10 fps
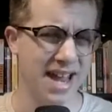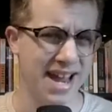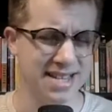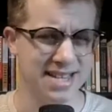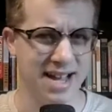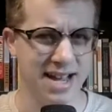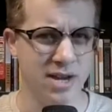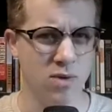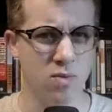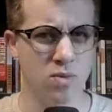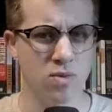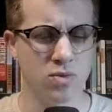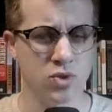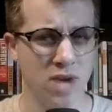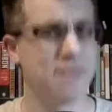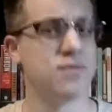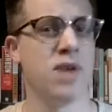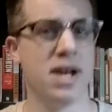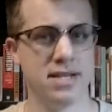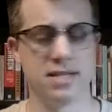anti-draft
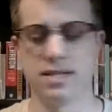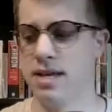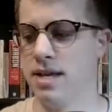riots.